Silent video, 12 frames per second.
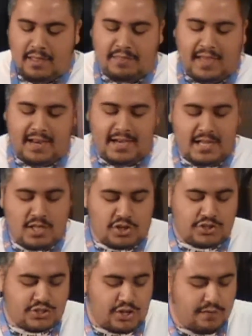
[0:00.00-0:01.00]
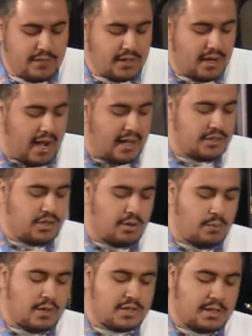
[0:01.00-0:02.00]
They neither serve your gods
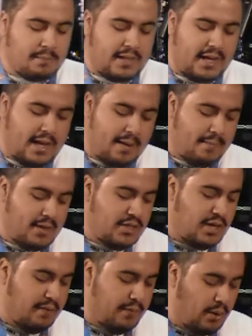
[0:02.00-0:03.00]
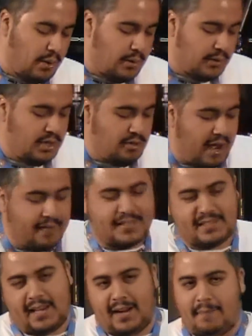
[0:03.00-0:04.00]
nor worship the image of gold you have
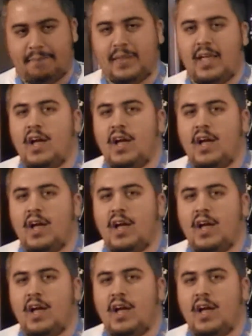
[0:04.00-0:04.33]
set up.